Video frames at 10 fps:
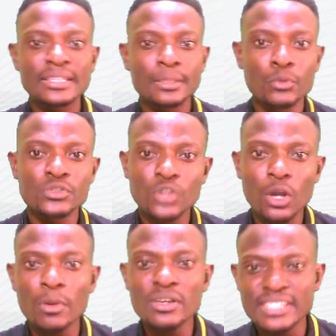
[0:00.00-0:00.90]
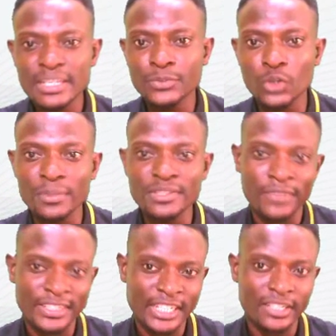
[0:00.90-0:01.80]
The most common symptom is
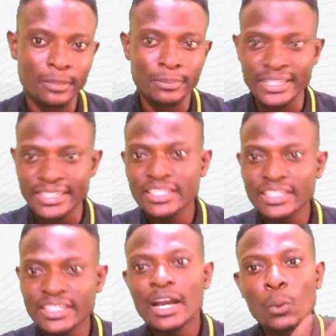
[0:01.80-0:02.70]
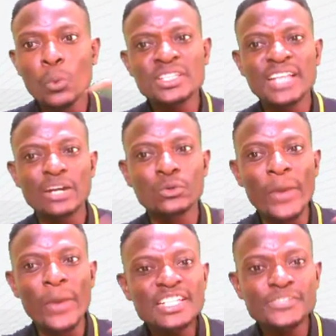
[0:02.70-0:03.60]
vaginal bleeding, which can
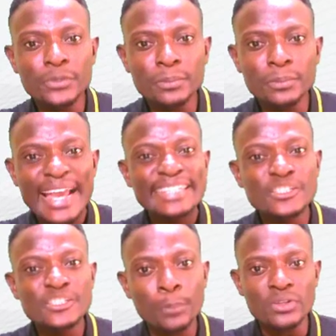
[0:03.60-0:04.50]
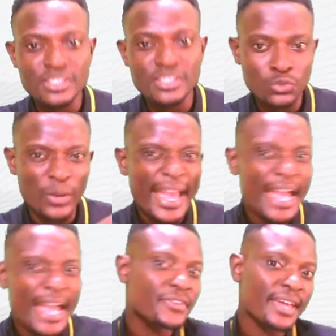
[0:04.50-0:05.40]
range from light spotting to
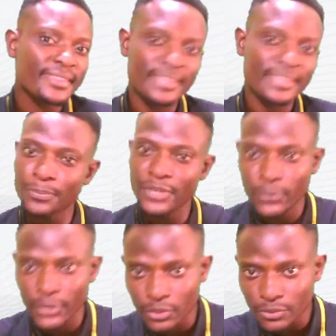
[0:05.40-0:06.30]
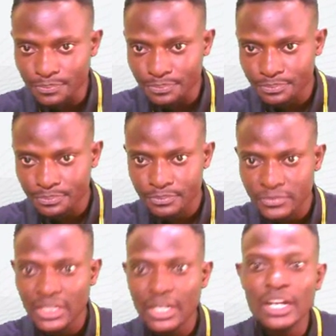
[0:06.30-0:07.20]
heavier than a period.
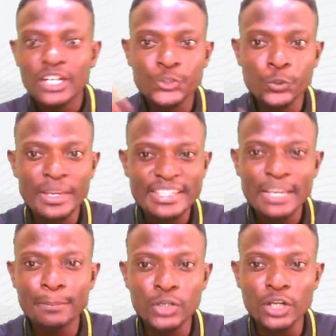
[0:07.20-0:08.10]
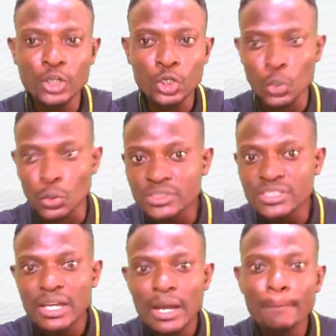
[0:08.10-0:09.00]
You may see blood
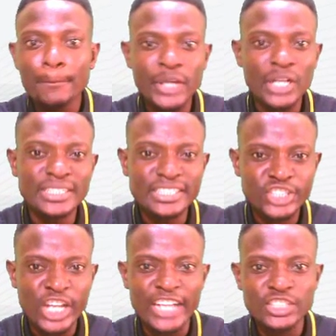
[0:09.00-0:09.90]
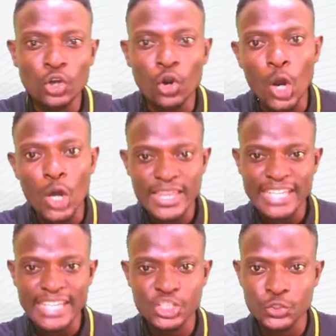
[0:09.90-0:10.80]
clots, brown discharge, or
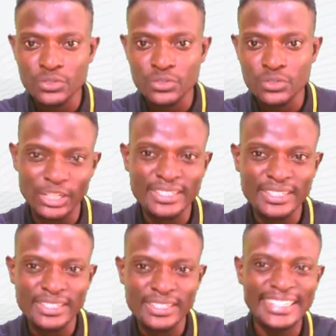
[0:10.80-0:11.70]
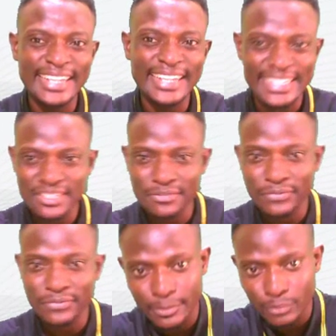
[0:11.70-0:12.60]
other tissues that are not clearly
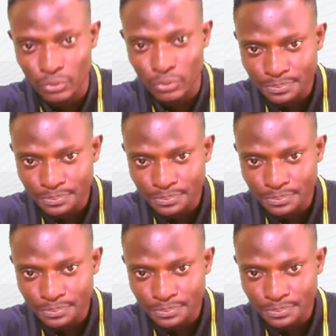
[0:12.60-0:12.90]
identifiable.